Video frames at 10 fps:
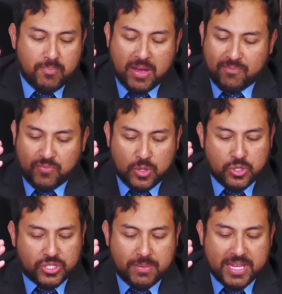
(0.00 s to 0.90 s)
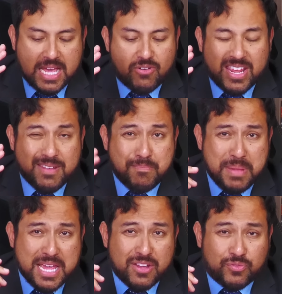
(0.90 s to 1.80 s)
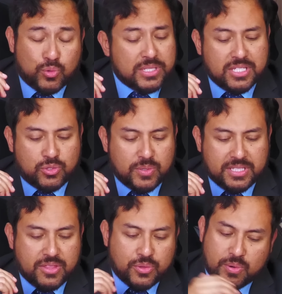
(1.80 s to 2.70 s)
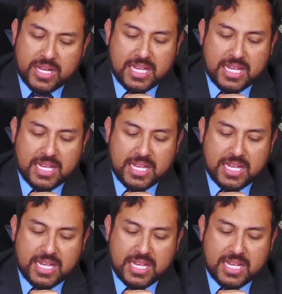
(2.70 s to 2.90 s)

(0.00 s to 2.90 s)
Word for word: Up first, coming out in May of 2023,